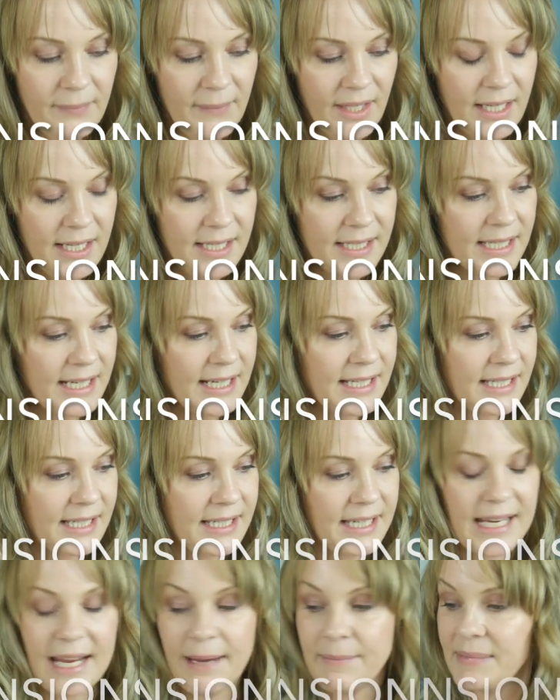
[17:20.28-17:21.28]
is a
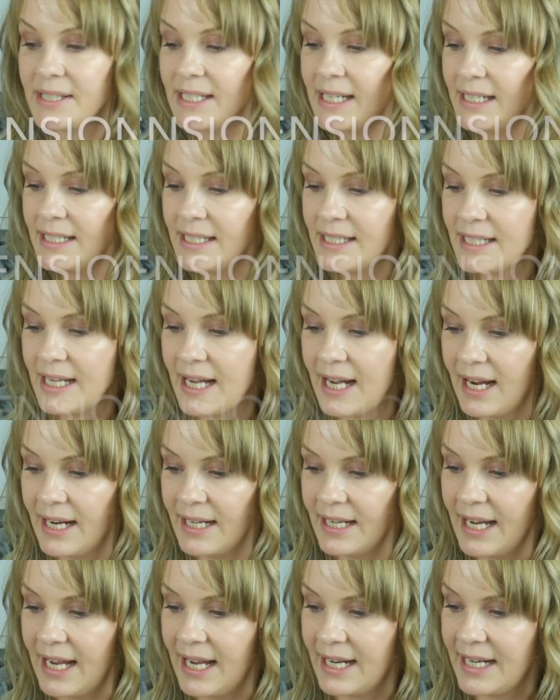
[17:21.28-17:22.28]
DMC
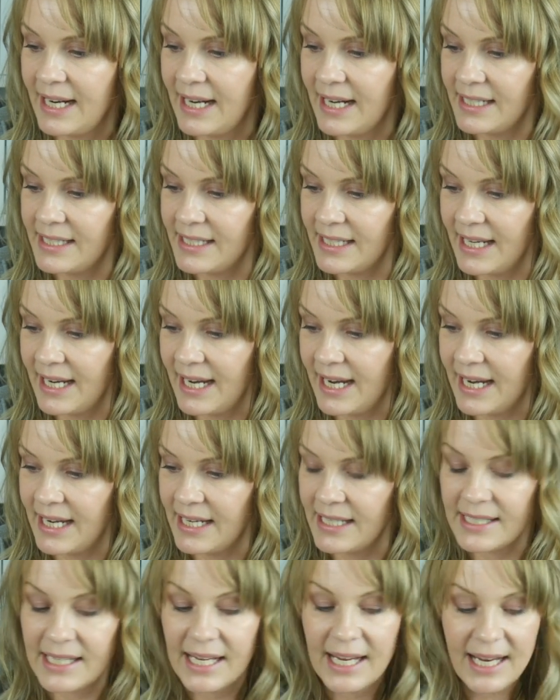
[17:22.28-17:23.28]
design, and it
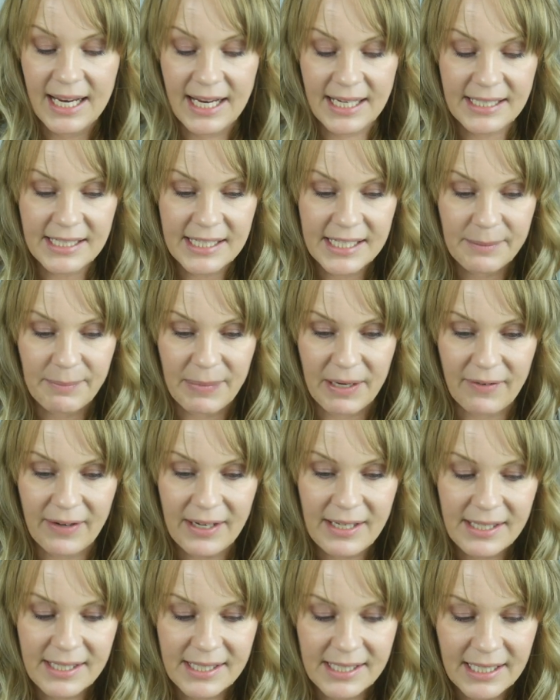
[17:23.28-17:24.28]
is Hidden
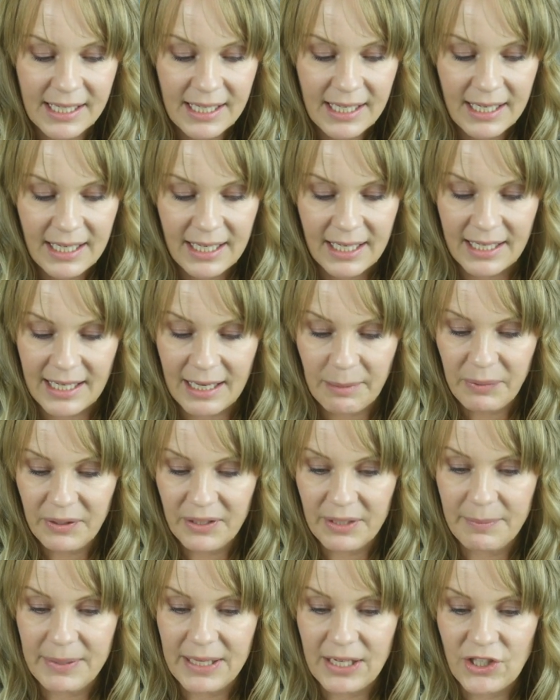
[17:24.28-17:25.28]
Spirits, and I'll
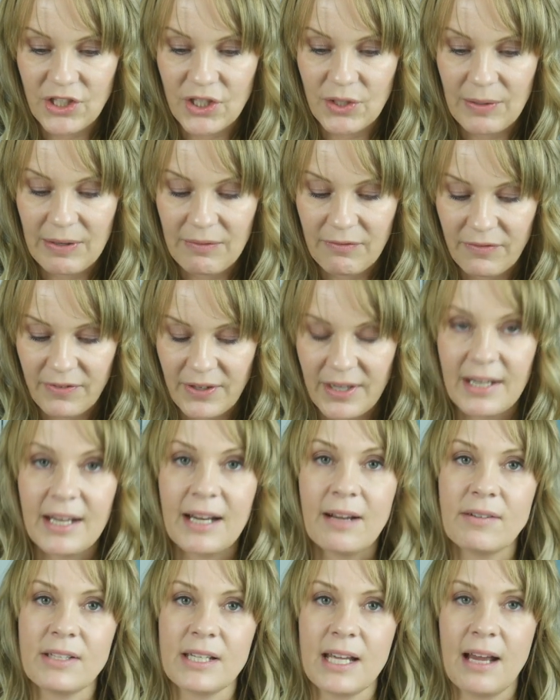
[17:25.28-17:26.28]
put the picture in for you
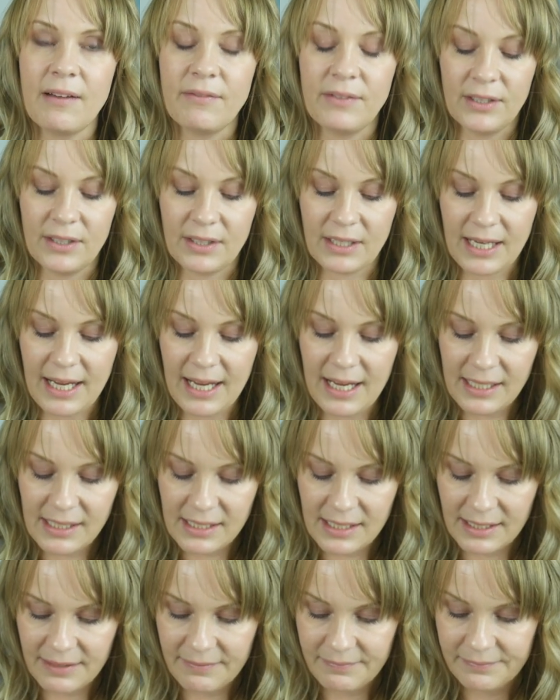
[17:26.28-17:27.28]
now to have a look
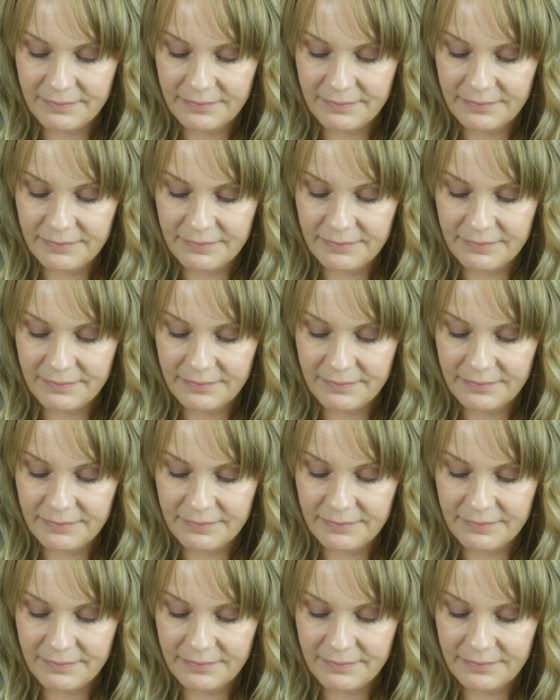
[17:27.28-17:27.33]
at.